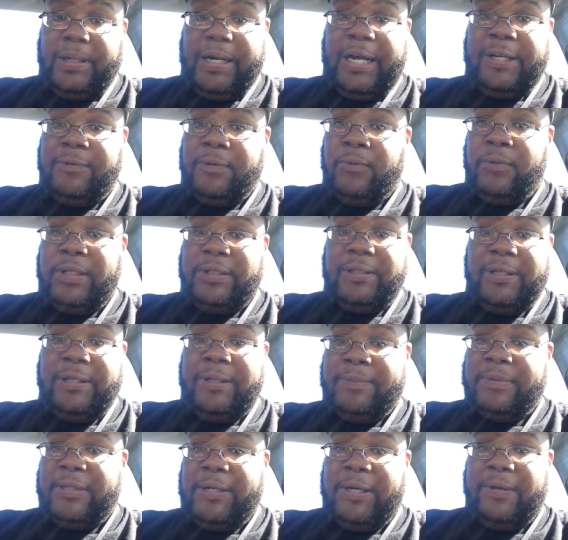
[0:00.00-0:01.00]
as for
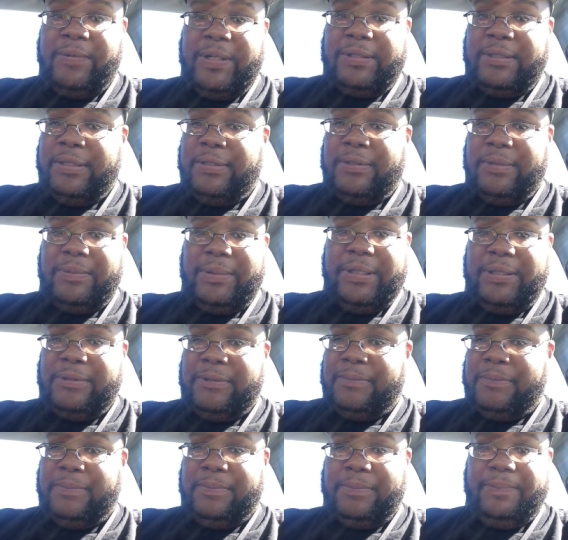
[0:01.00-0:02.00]
Winston himself, it
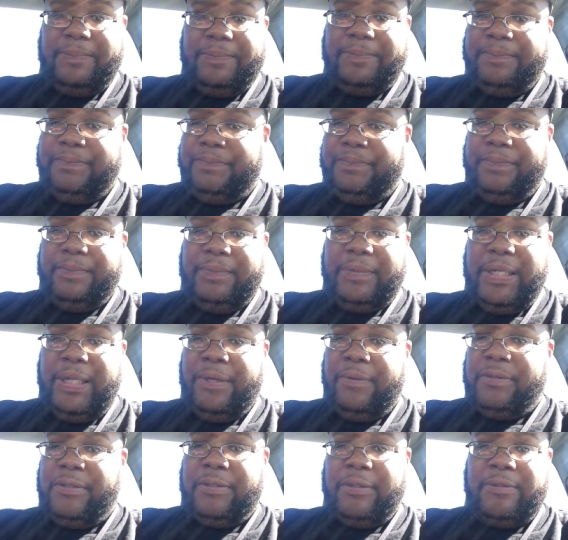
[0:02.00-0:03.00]

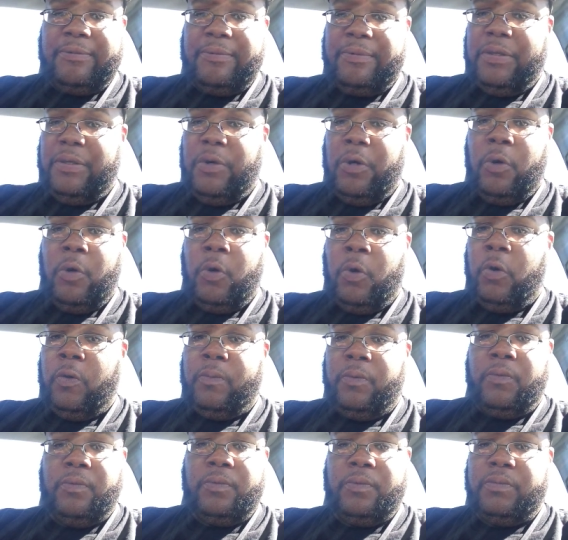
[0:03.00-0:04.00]
was just a
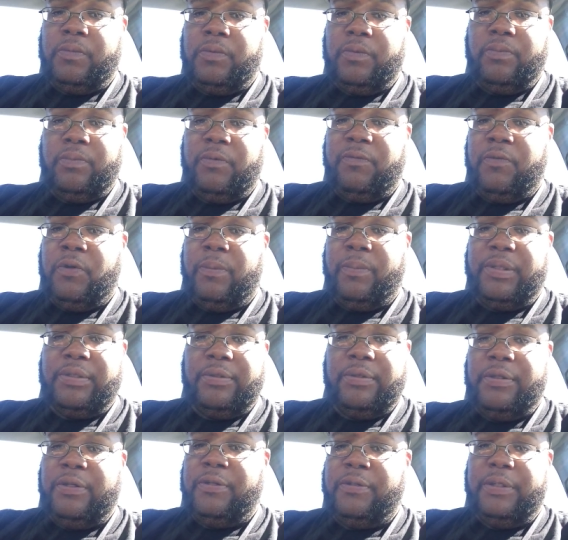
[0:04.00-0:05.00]
horrible
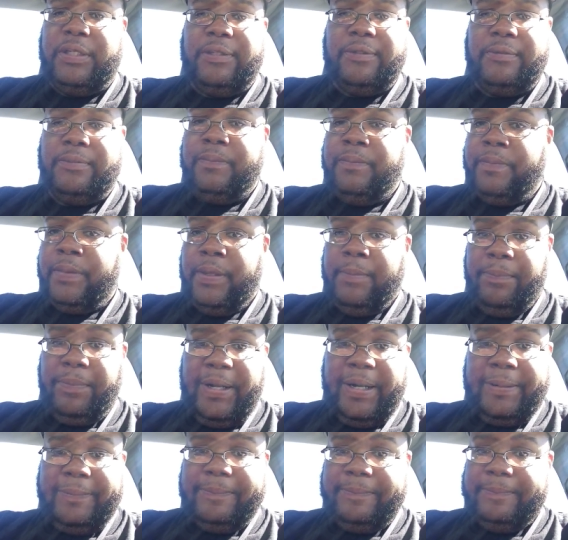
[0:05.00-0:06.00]
performance,
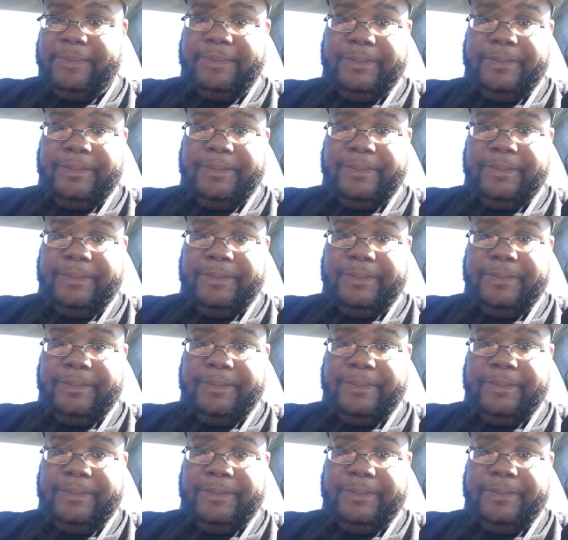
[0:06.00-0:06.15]
but